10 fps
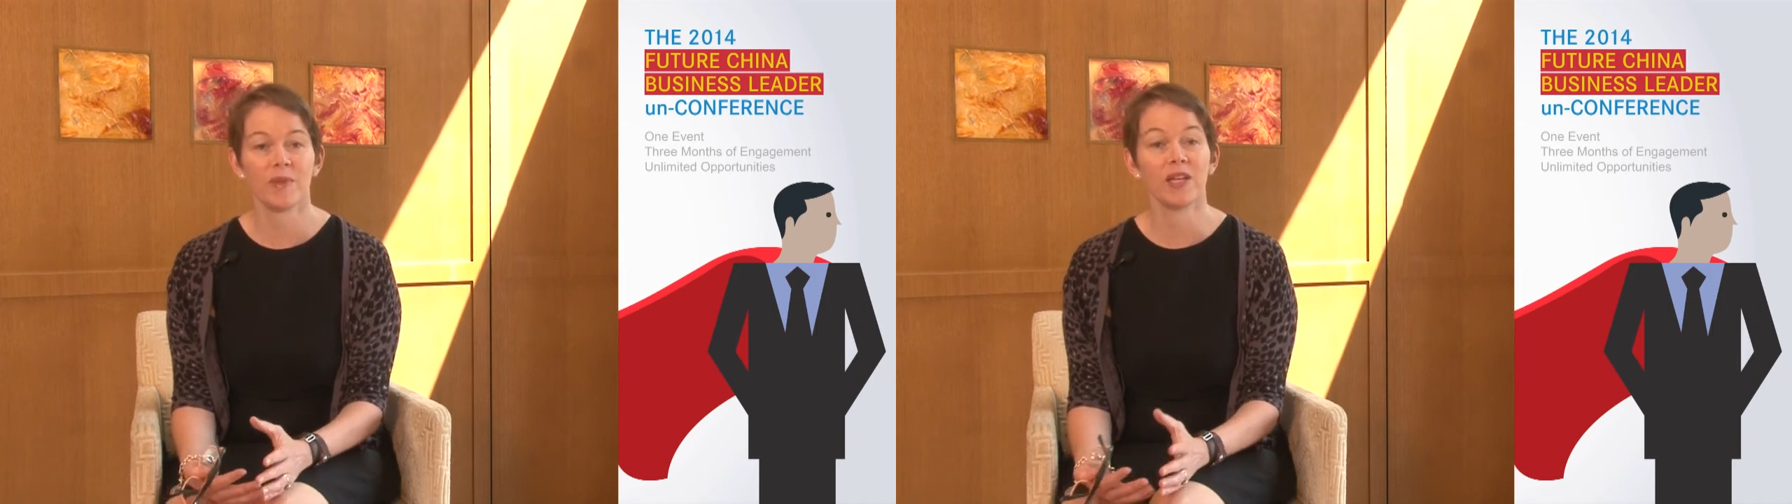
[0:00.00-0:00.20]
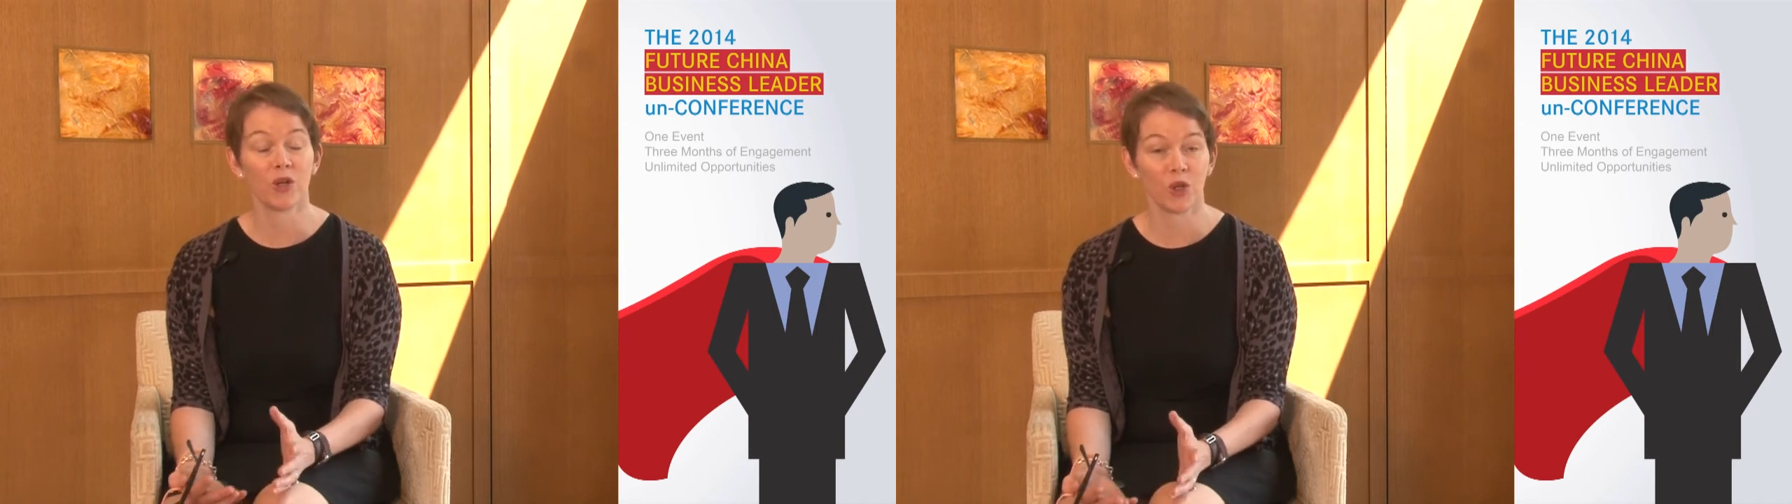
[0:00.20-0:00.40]

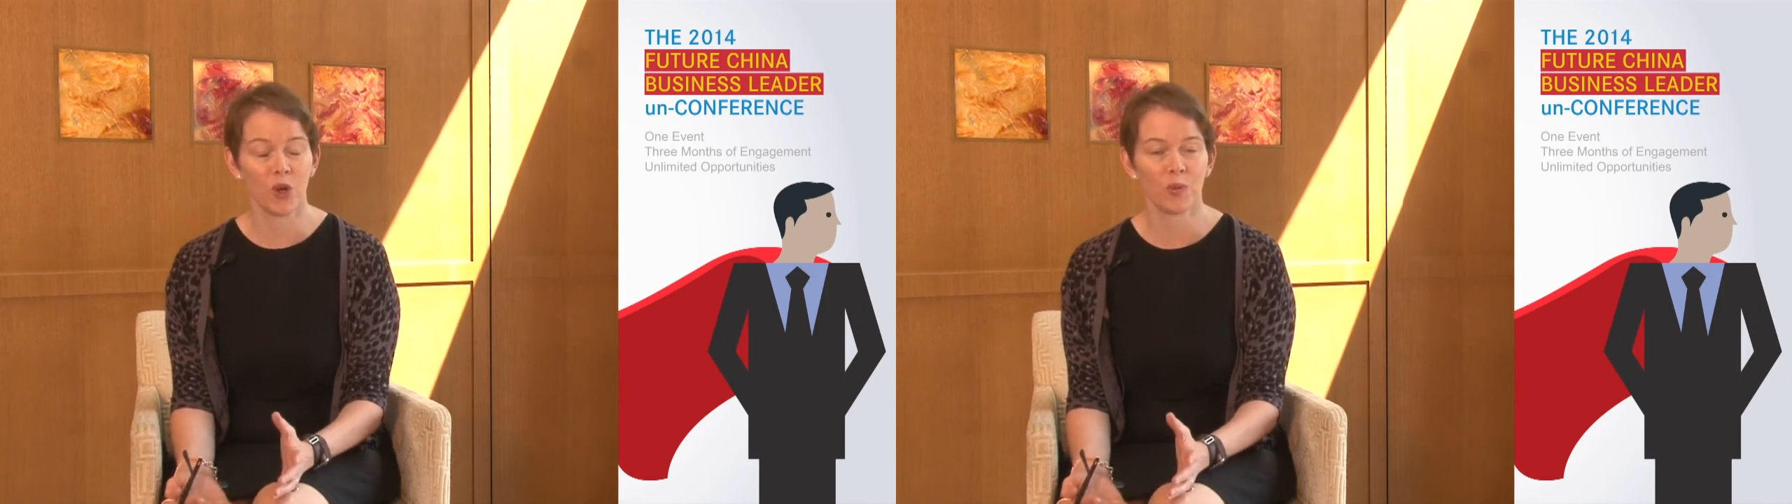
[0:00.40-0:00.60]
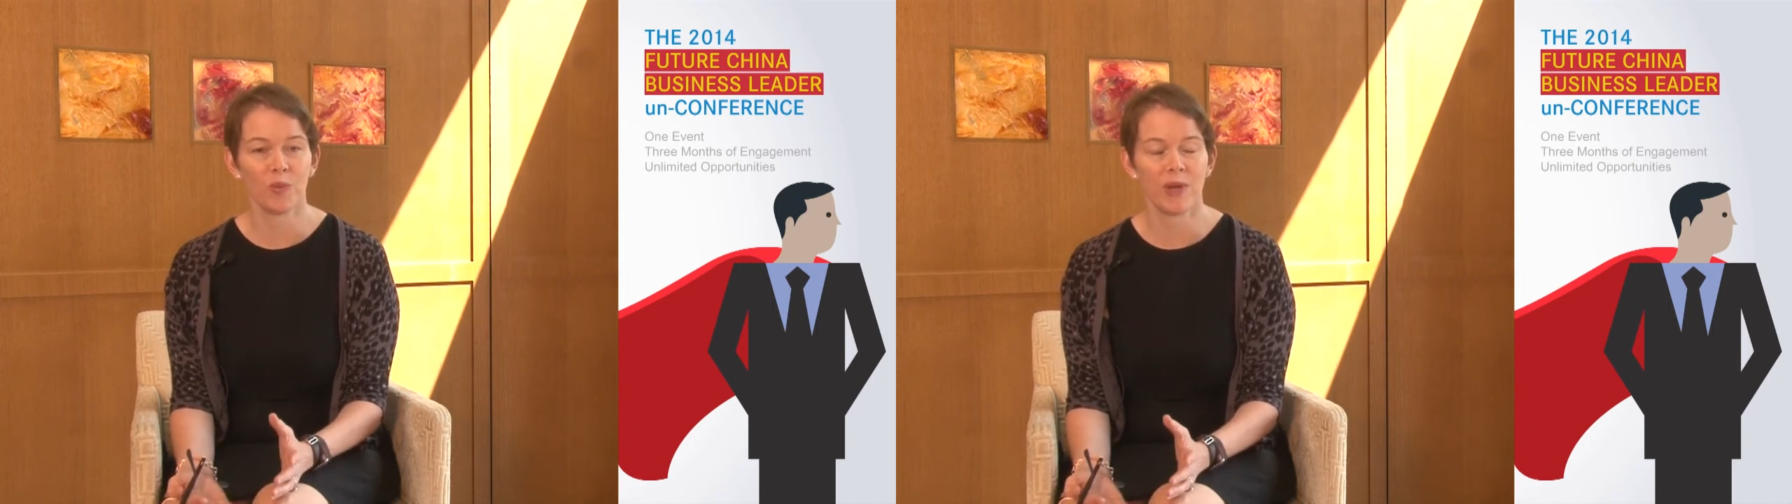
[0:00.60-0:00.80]
in a
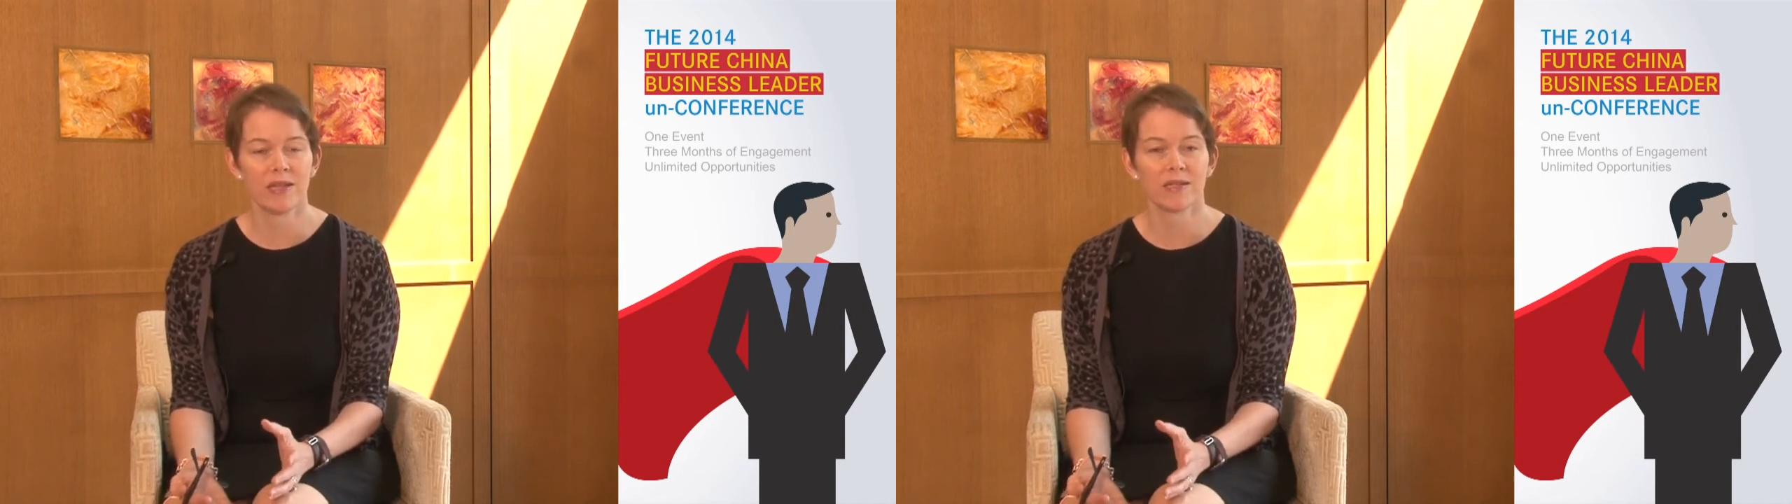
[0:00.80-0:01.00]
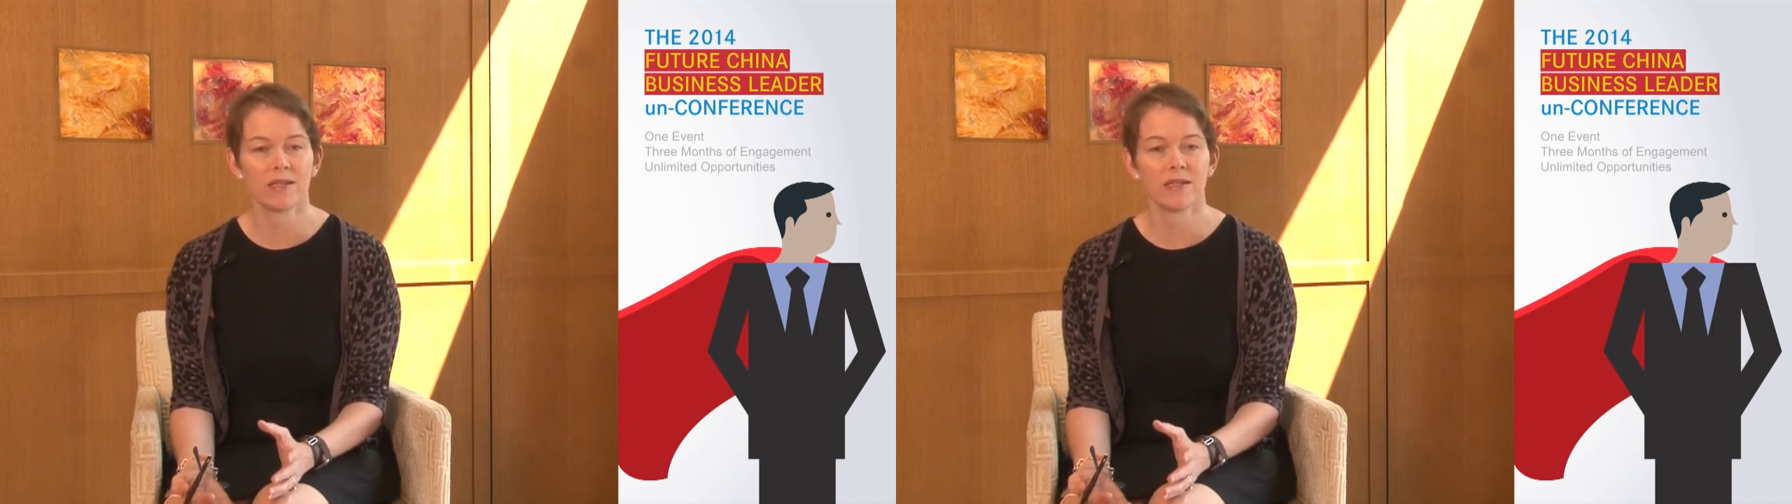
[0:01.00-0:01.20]
global
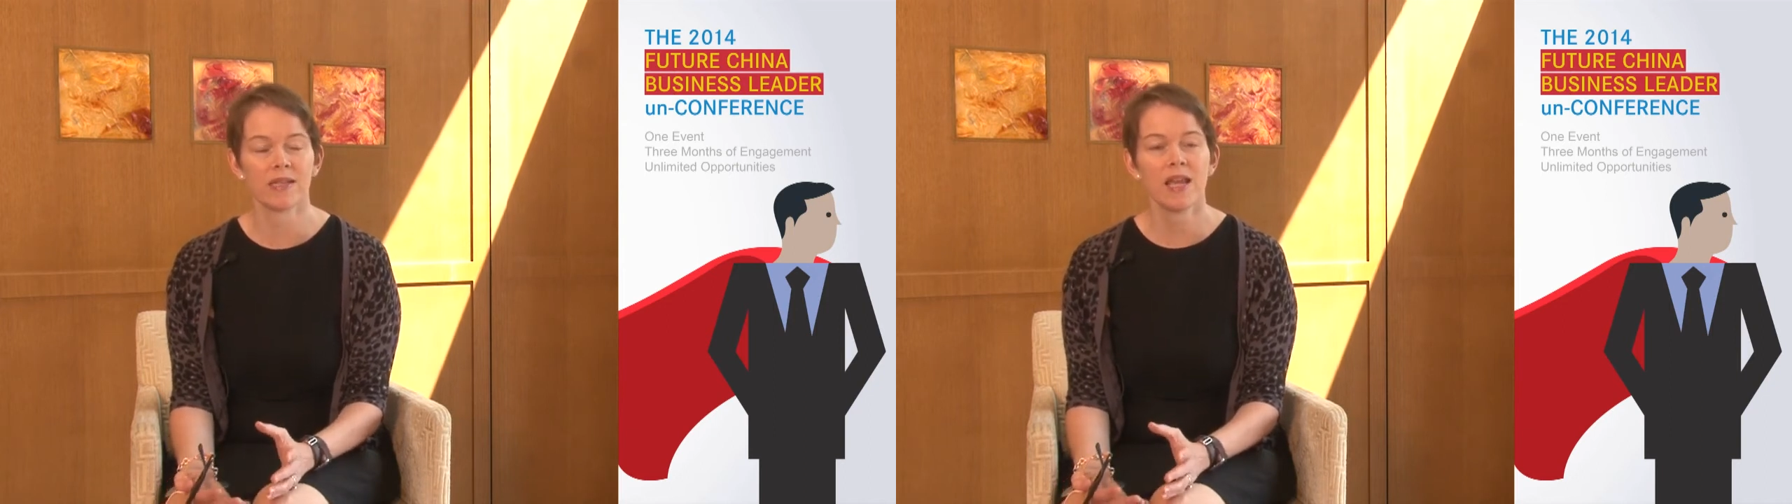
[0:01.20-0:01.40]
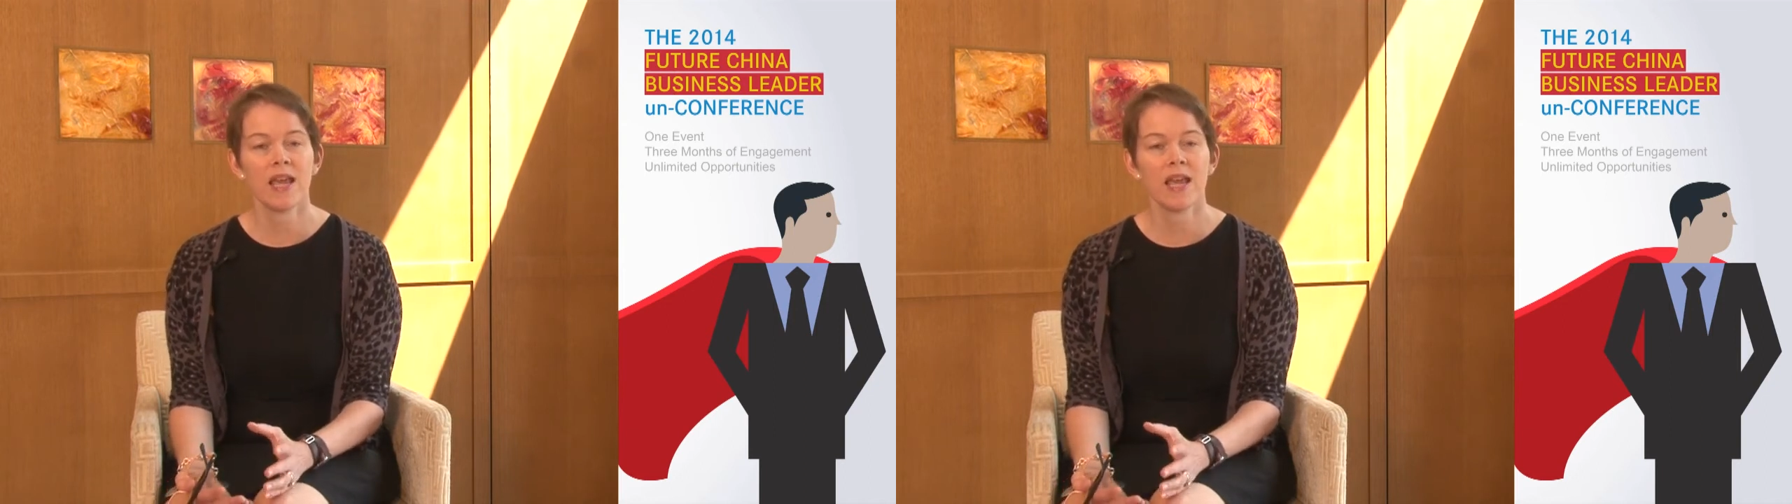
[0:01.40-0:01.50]
basis.